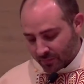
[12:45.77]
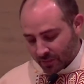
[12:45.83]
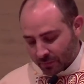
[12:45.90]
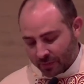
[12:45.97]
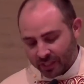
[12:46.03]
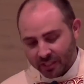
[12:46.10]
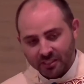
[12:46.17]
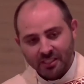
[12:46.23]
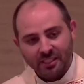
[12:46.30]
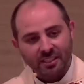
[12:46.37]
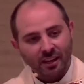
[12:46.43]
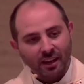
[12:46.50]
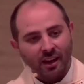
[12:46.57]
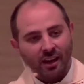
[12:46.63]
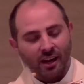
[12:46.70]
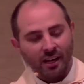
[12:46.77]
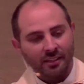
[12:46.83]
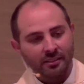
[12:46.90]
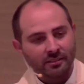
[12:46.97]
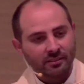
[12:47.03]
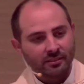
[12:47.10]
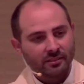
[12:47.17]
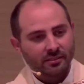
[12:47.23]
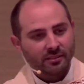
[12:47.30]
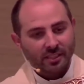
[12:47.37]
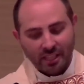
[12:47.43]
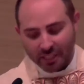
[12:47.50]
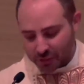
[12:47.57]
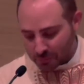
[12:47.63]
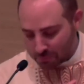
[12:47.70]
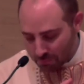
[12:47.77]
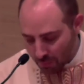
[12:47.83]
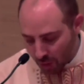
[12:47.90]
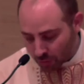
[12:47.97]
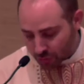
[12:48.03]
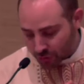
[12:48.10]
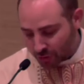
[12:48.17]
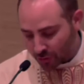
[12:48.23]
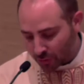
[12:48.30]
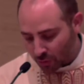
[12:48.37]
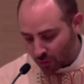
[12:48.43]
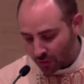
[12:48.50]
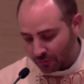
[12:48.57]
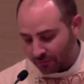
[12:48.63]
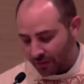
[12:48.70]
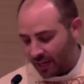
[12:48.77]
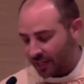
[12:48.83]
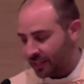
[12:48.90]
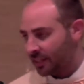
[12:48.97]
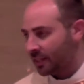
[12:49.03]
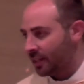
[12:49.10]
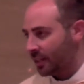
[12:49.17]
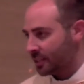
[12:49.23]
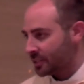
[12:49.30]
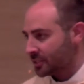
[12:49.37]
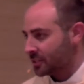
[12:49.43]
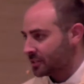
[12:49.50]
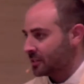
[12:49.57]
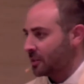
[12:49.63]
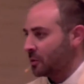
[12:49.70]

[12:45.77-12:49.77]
Because God is most glorified in us